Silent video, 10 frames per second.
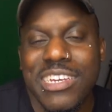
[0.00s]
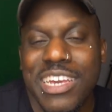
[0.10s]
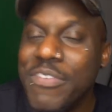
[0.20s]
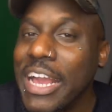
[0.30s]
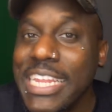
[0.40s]

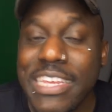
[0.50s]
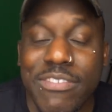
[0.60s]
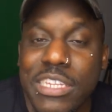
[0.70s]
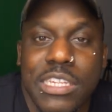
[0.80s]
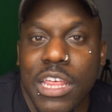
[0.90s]
If I can
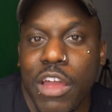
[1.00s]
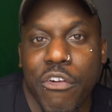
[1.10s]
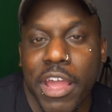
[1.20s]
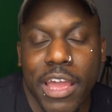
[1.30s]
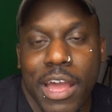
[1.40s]
even say that
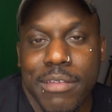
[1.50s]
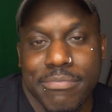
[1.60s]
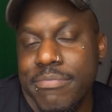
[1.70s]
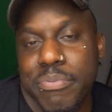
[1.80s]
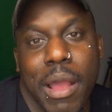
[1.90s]
right, I
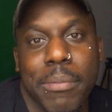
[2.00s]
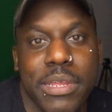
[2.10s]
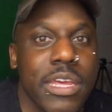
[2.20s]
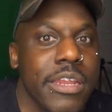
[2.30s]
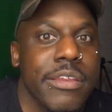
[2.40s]
probably
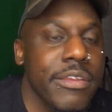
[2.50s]
didn't.